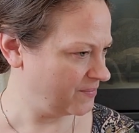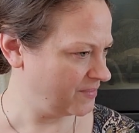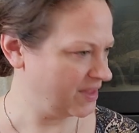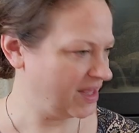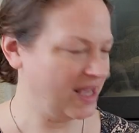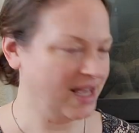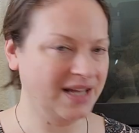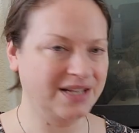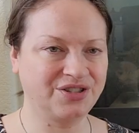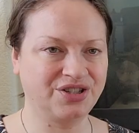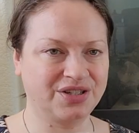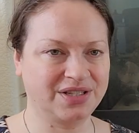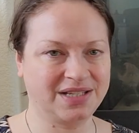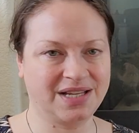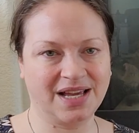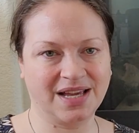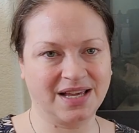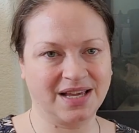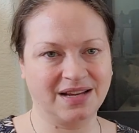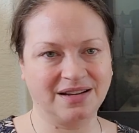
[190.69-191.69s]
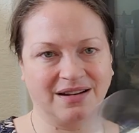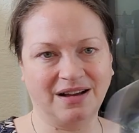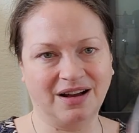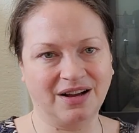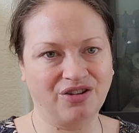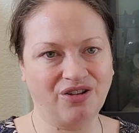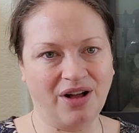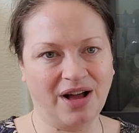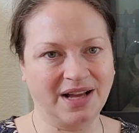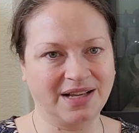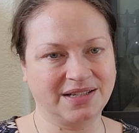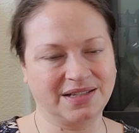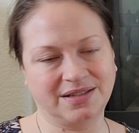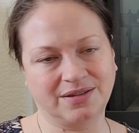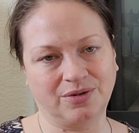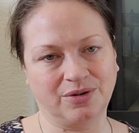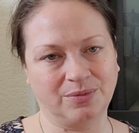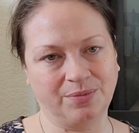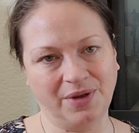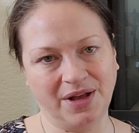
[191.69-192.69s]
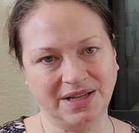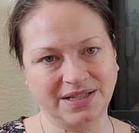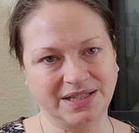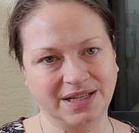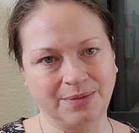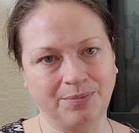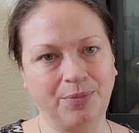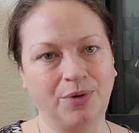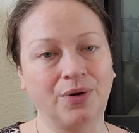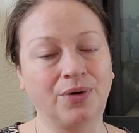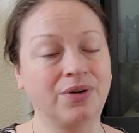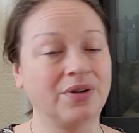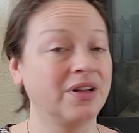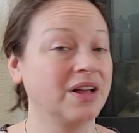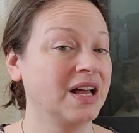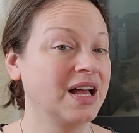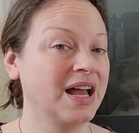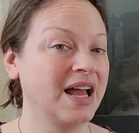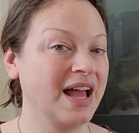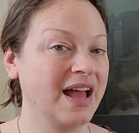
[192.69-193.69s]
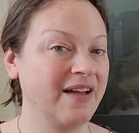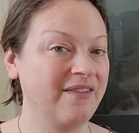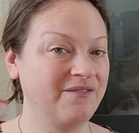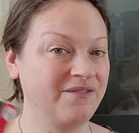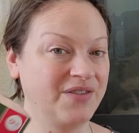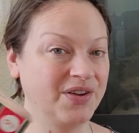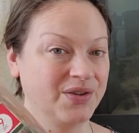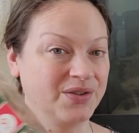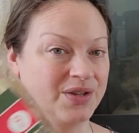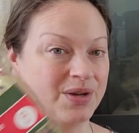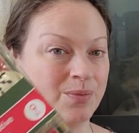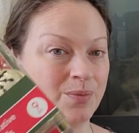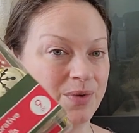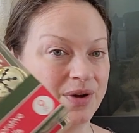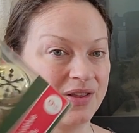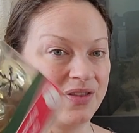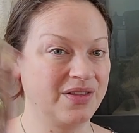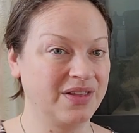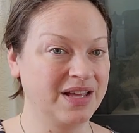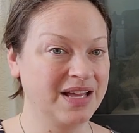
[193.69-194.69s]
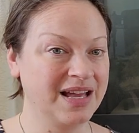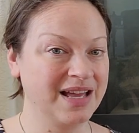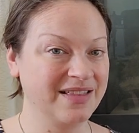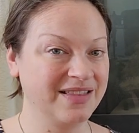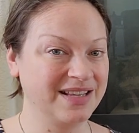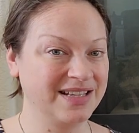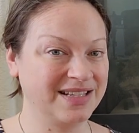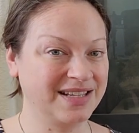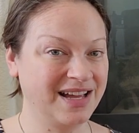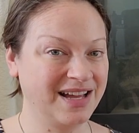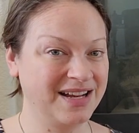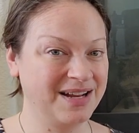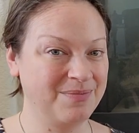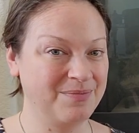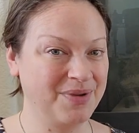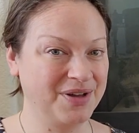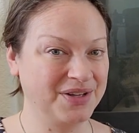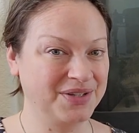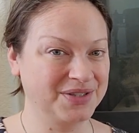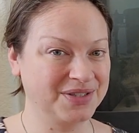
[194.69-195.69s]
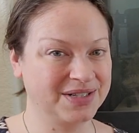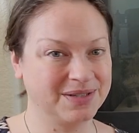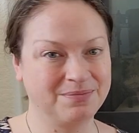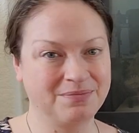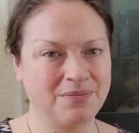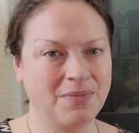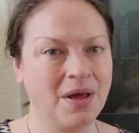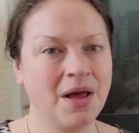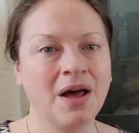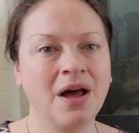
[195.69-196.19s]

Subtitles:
they had just taken a glass or plastic bowl and filled them with these kind of bells and